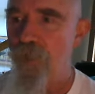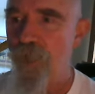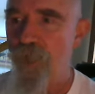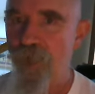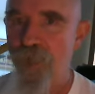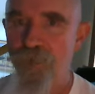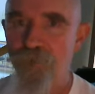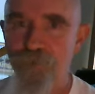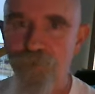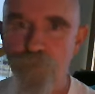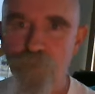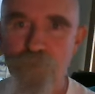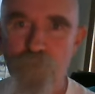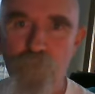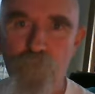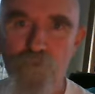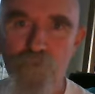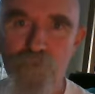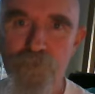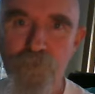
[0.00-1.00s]
And uh, you
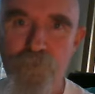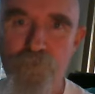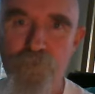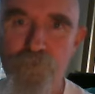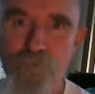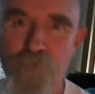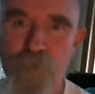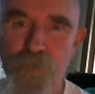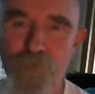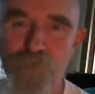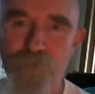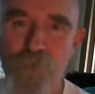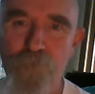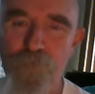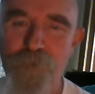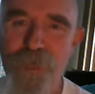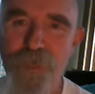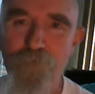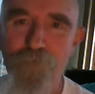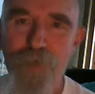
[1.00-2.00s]
can put some bucks on
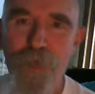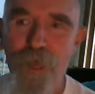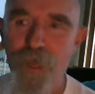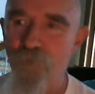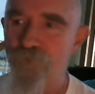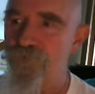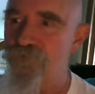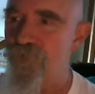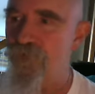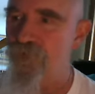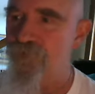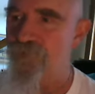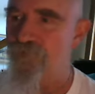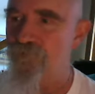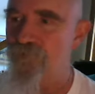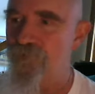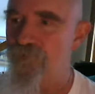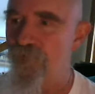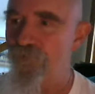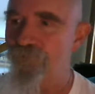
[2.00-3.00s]
PayPal, send us some
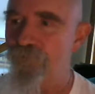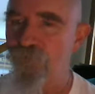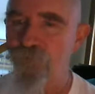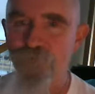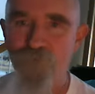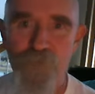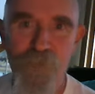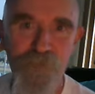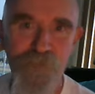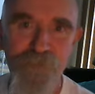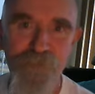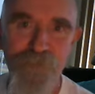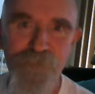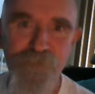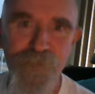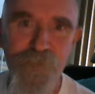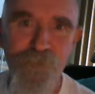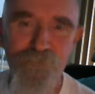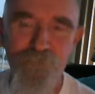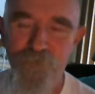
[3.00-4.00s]
stuff over nice and
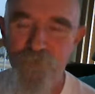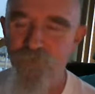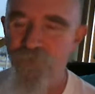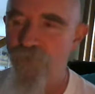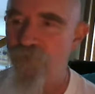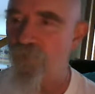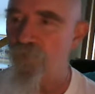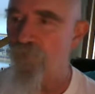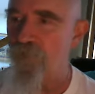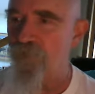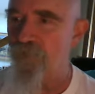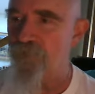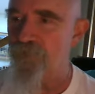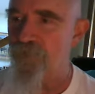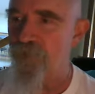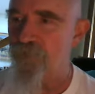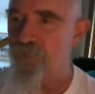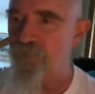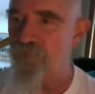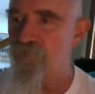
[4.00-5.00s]
safely there, or you can
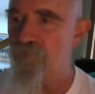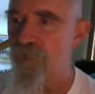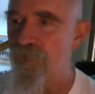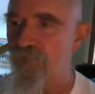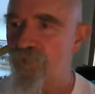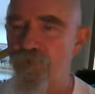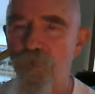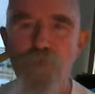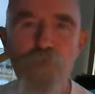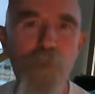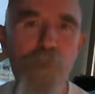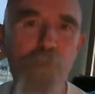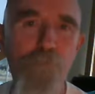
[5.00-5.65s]
send us a check in the mail.